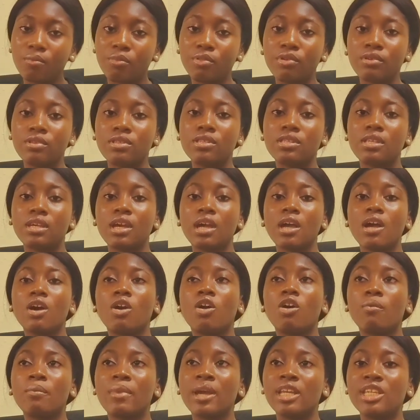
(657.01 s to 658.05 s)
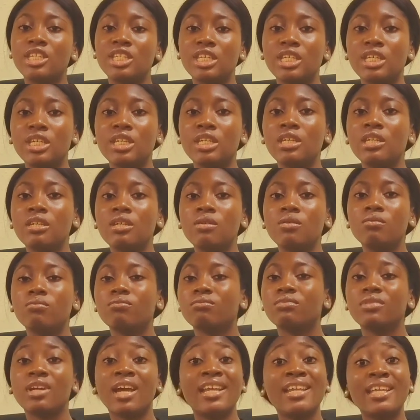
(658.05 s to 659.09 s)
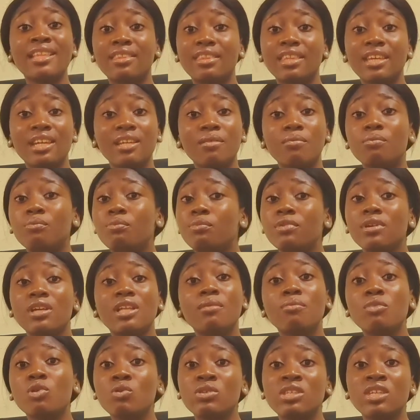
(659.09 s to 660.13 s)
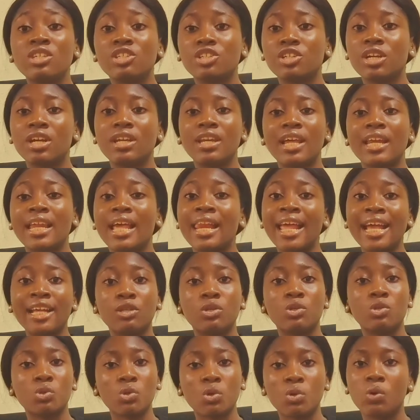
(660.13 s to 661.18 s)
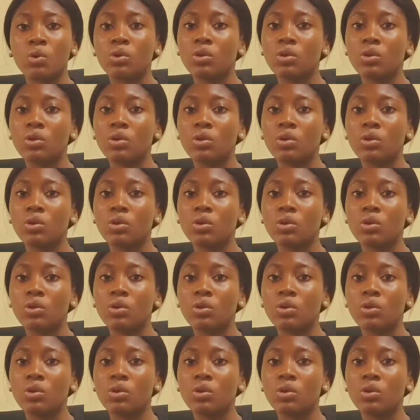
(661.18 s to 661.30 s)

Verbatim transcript: But comedy, anything in music genre, and I like the song